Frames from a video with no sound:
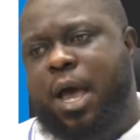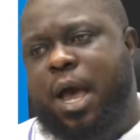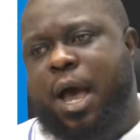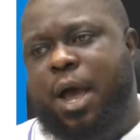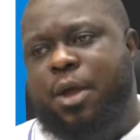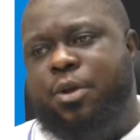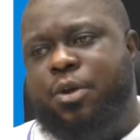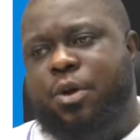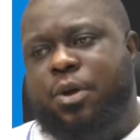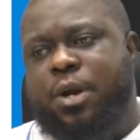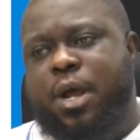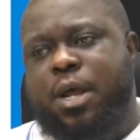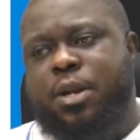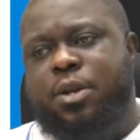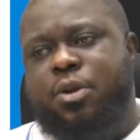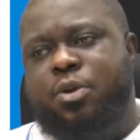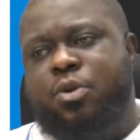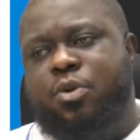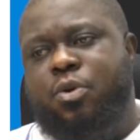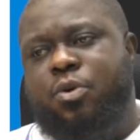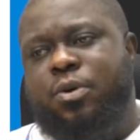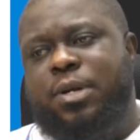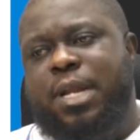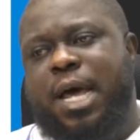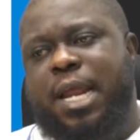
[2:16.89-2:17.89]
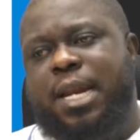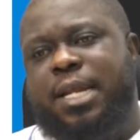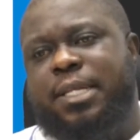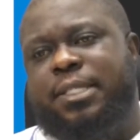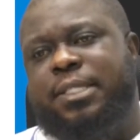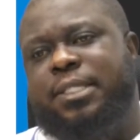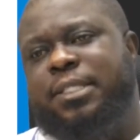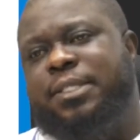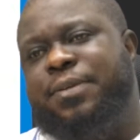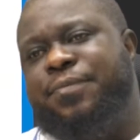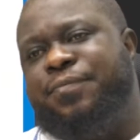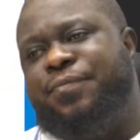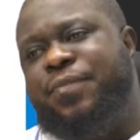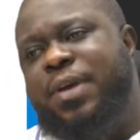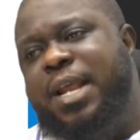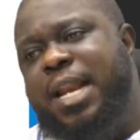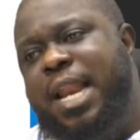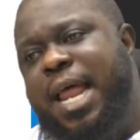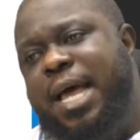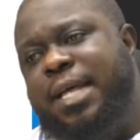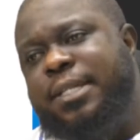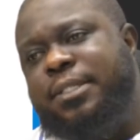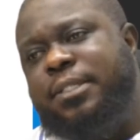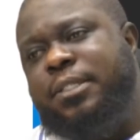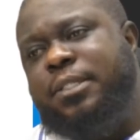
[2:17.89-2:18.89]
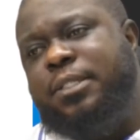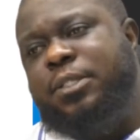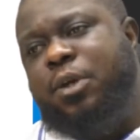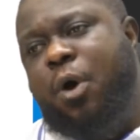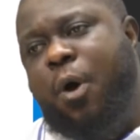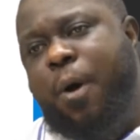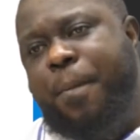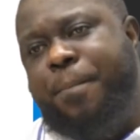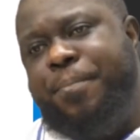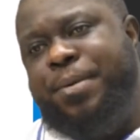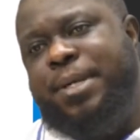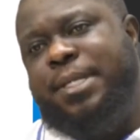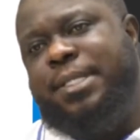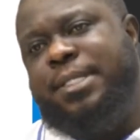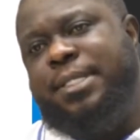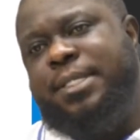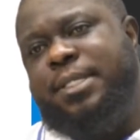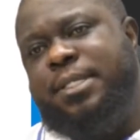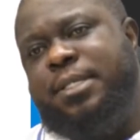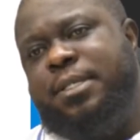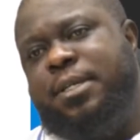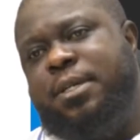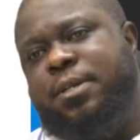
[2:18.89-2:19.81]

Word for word: and you already know that this is the valence orbit,